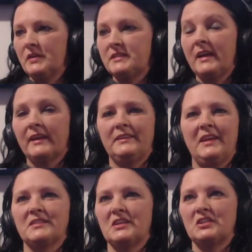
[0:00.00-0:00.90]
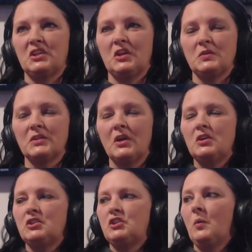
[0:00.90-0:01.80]
the sink and next thing she knows,
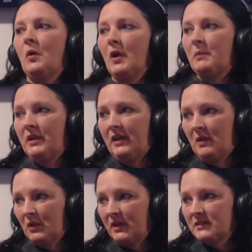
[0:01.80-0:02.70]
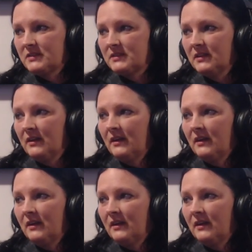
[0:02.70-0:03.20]
she woke up in an ambulance.